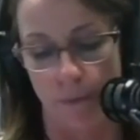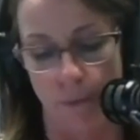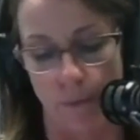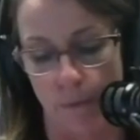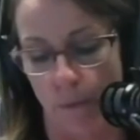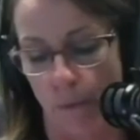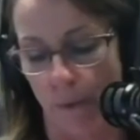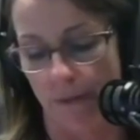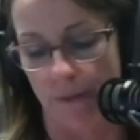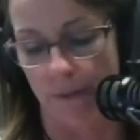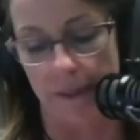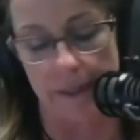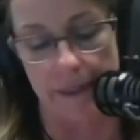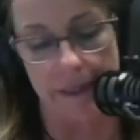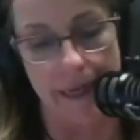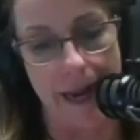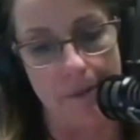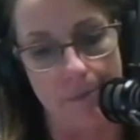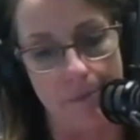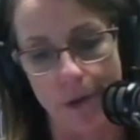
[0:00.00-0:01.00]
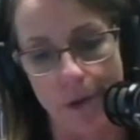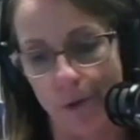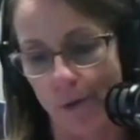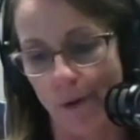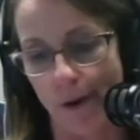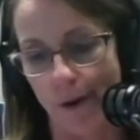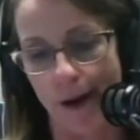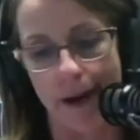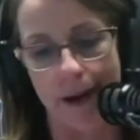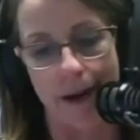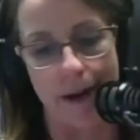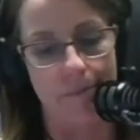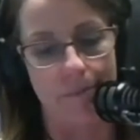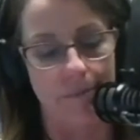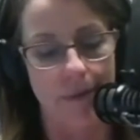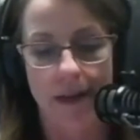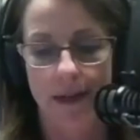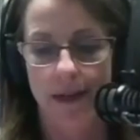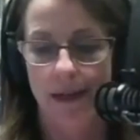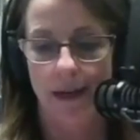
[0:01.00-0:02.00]
with the SNAP
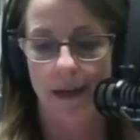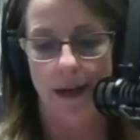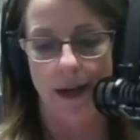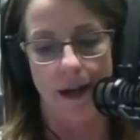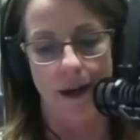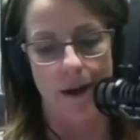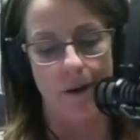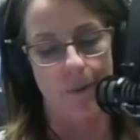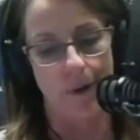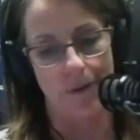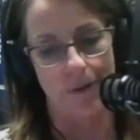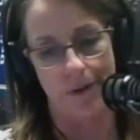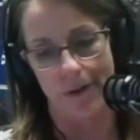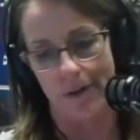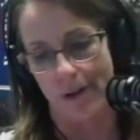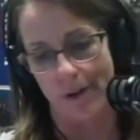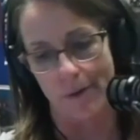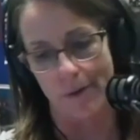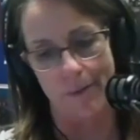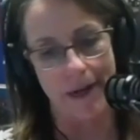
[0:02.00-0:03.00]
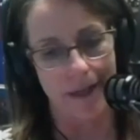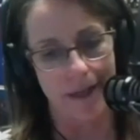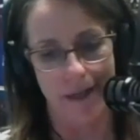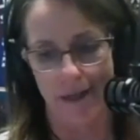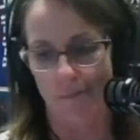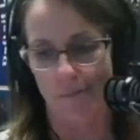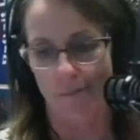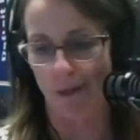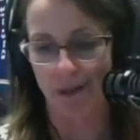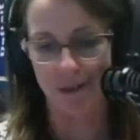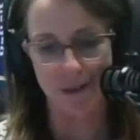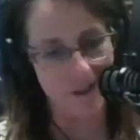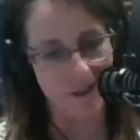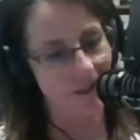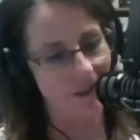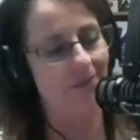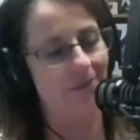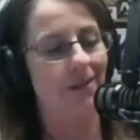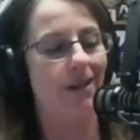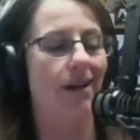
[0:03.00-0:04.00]
program, uh, whether you're making
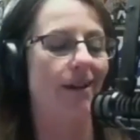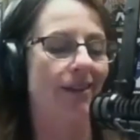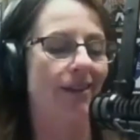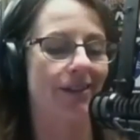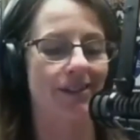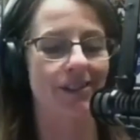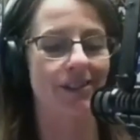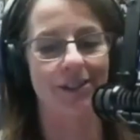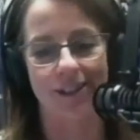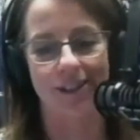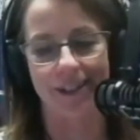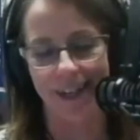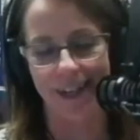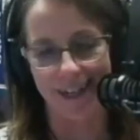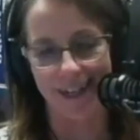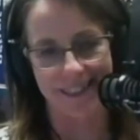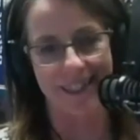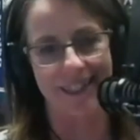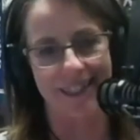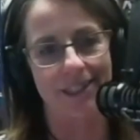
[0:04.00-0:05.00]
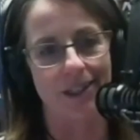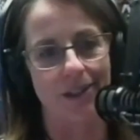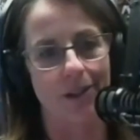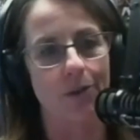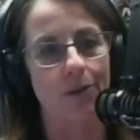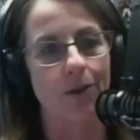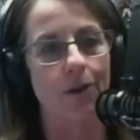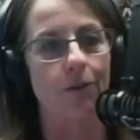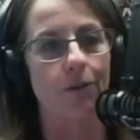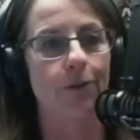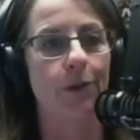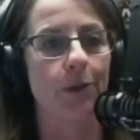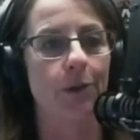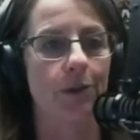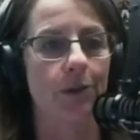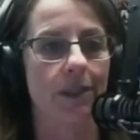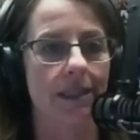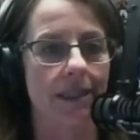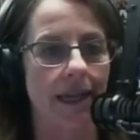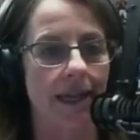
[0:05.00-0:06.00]
millions of dollars, you're connecting to local
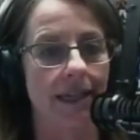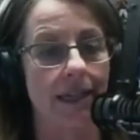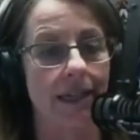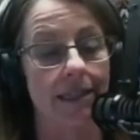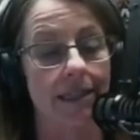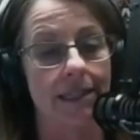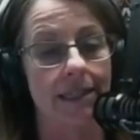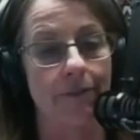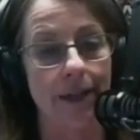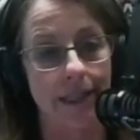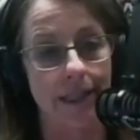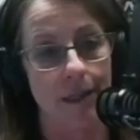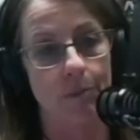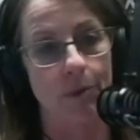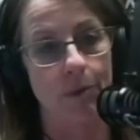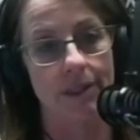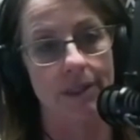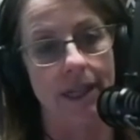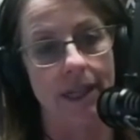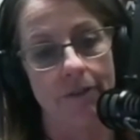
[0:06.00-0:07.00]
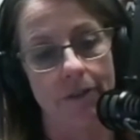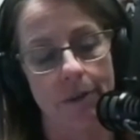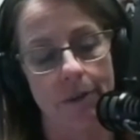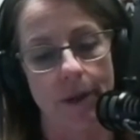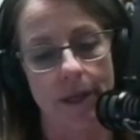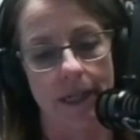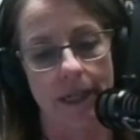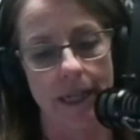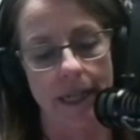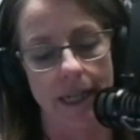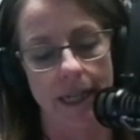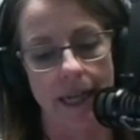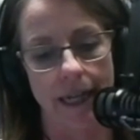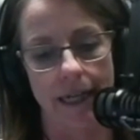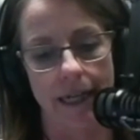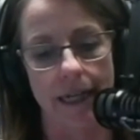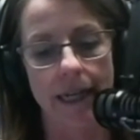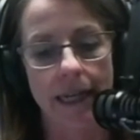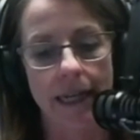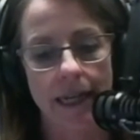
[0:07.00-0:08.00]
foods, and it's available to everybody.
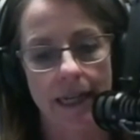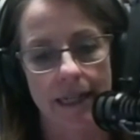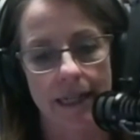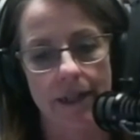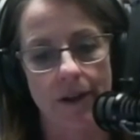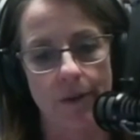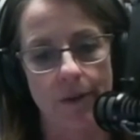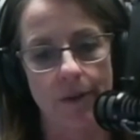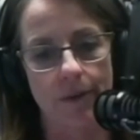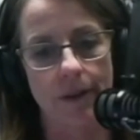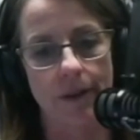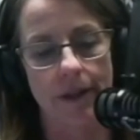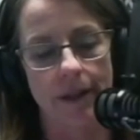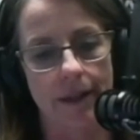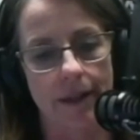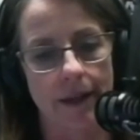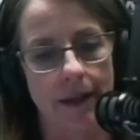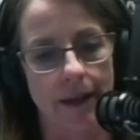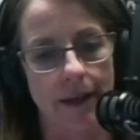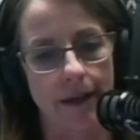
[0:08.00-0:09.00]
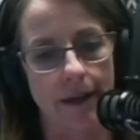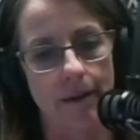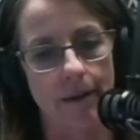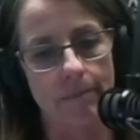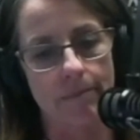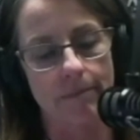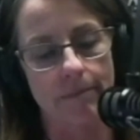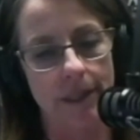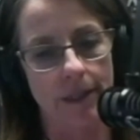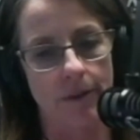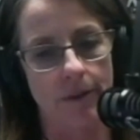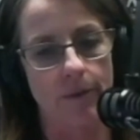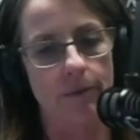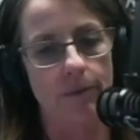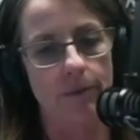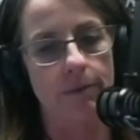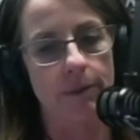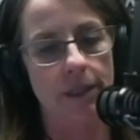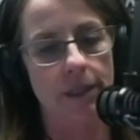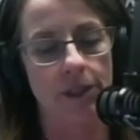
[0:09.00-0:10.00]
And you know, um, you know,
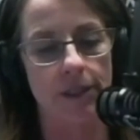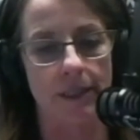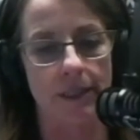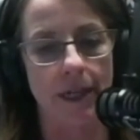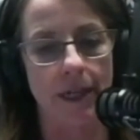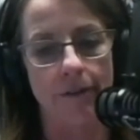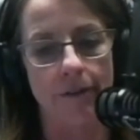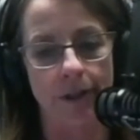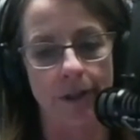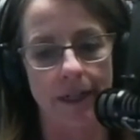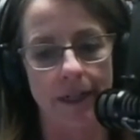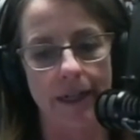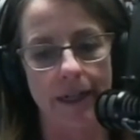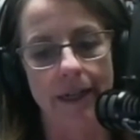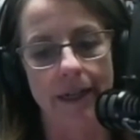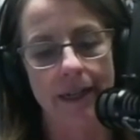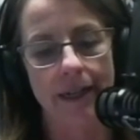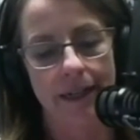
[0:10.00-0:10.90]
just covering